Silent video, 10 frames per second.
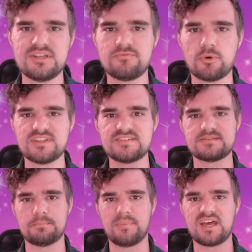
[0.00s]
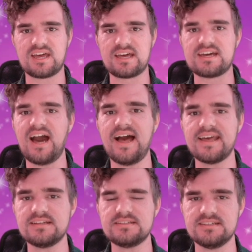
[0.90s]
for this
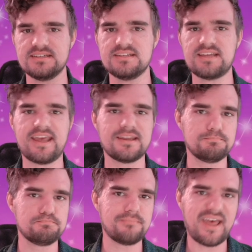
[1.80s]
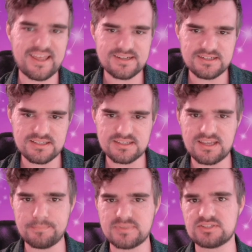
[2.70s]
beguiling and
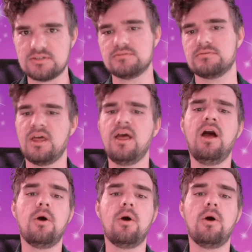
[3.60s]
maddening episode